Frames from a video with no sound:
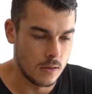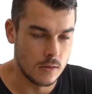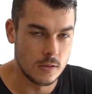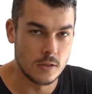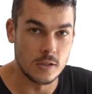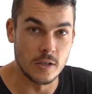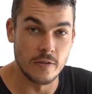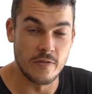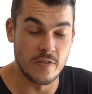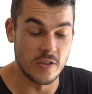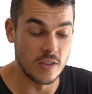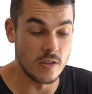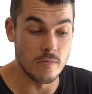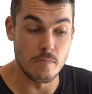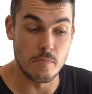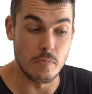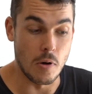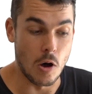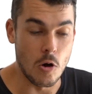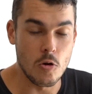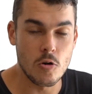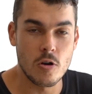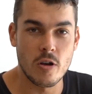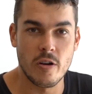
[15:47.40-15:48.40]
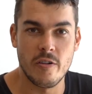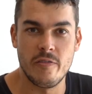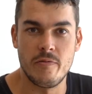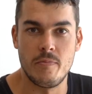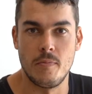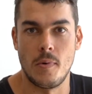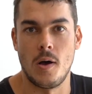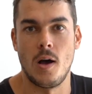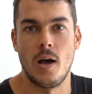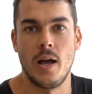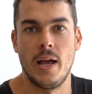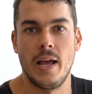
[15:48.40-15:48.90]
So for the bulk of
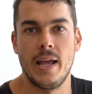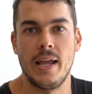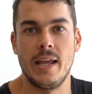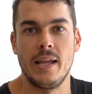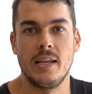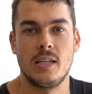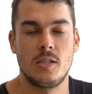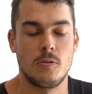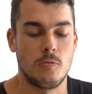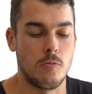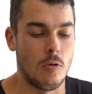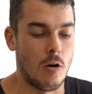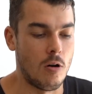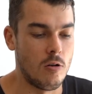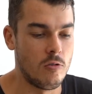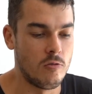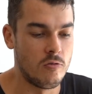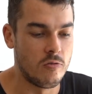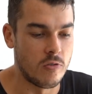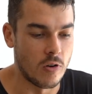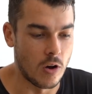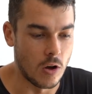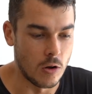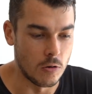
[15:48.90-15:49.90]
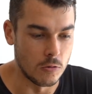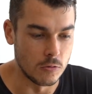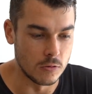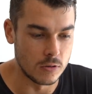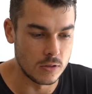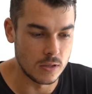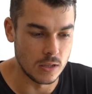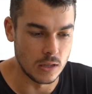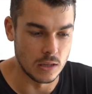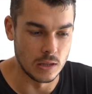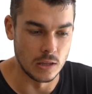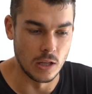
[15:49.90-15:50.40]
my 12
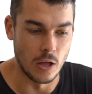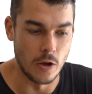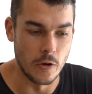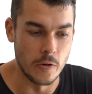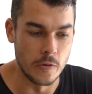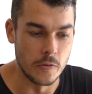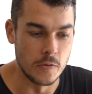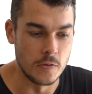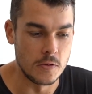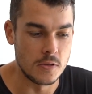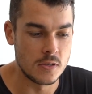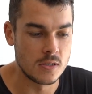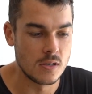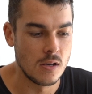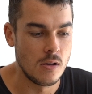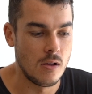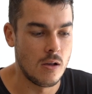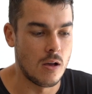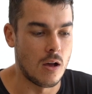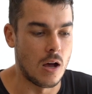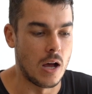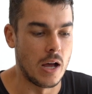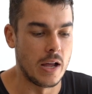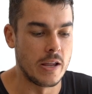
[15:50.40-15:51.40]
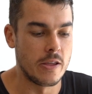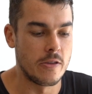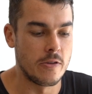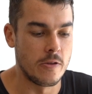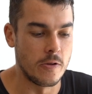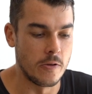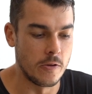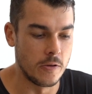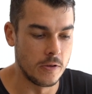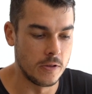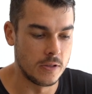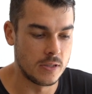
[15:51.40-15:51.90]
volt loads, I
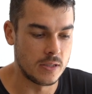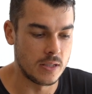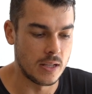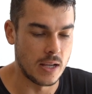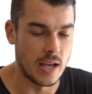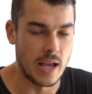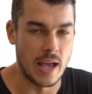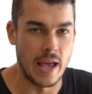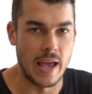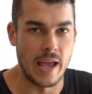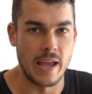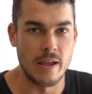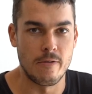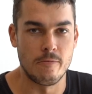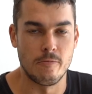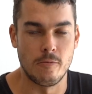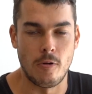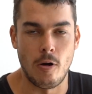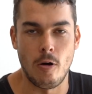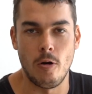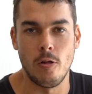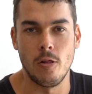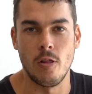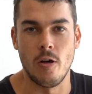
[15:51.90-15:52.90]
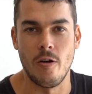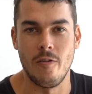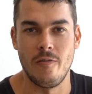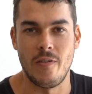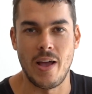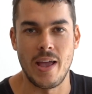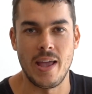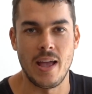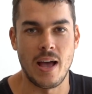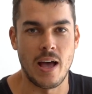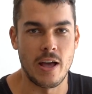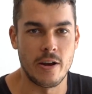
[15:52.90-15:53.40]
used a roll of
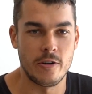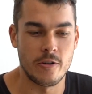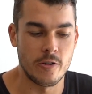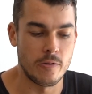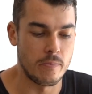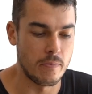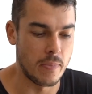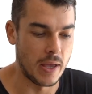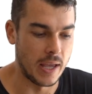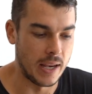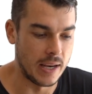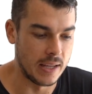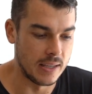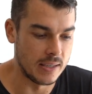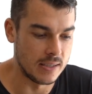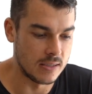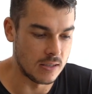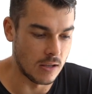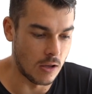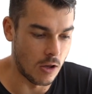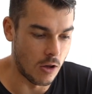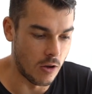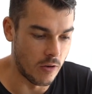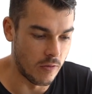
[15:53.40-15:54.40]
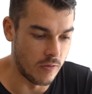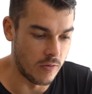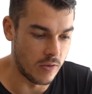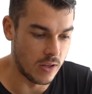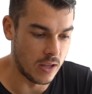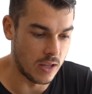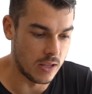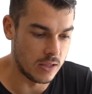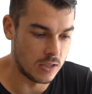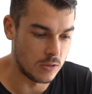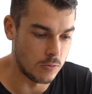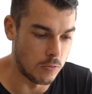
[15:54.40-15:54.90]
100 meters of
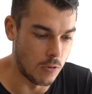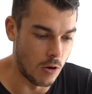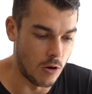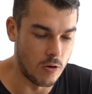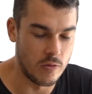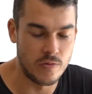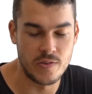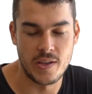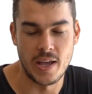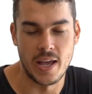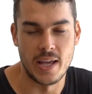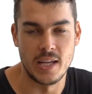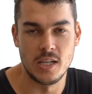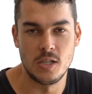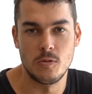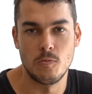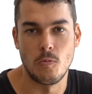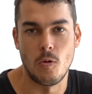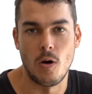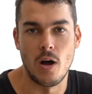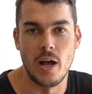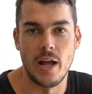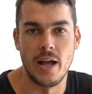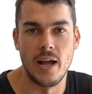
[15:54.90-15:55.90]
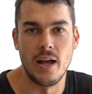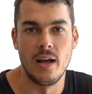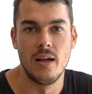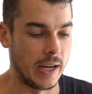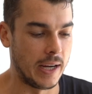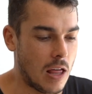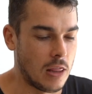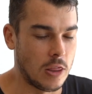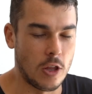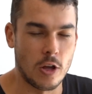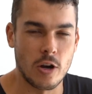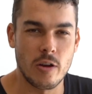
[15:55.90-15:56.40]
12 gauge wire.
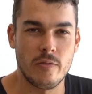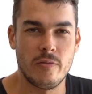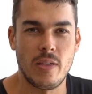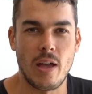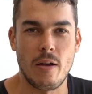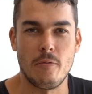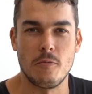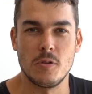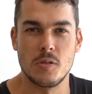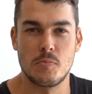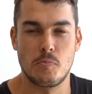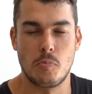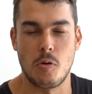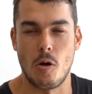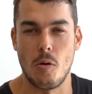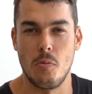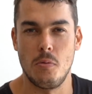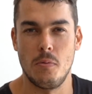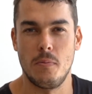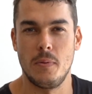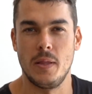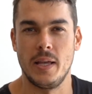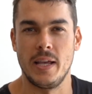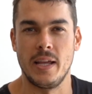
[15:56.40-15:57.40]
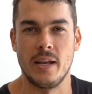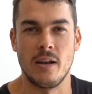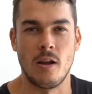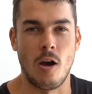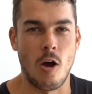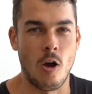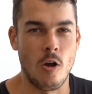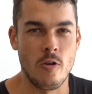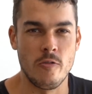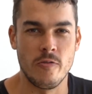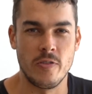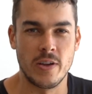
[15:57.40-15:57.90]
A lot of that was probably an
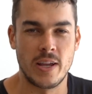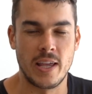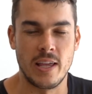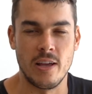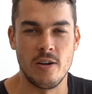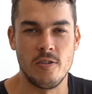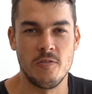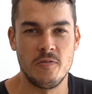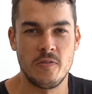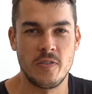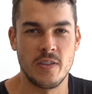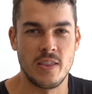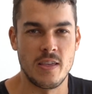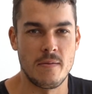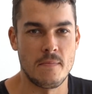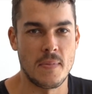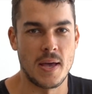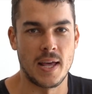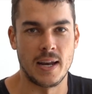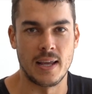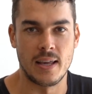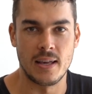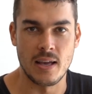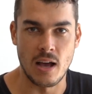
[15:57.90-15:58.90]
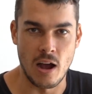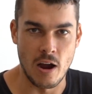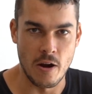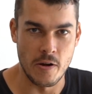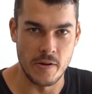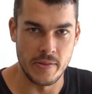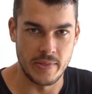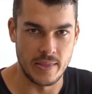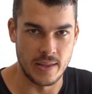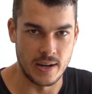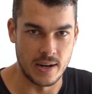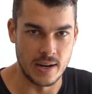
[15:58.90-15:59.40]
overkill for the amount of
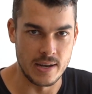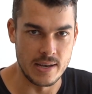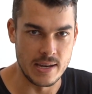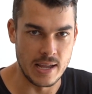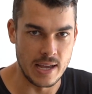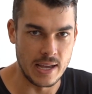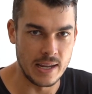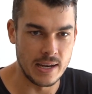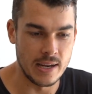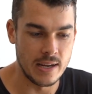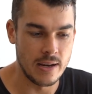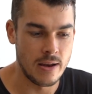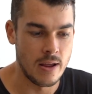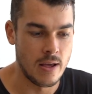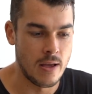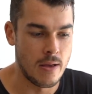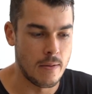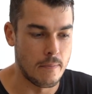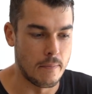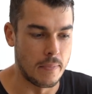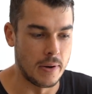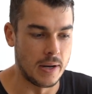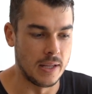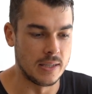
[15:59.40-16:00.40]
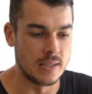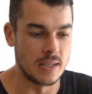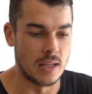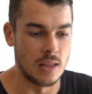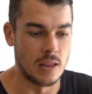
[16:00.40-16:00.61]
current that I needed, but it's a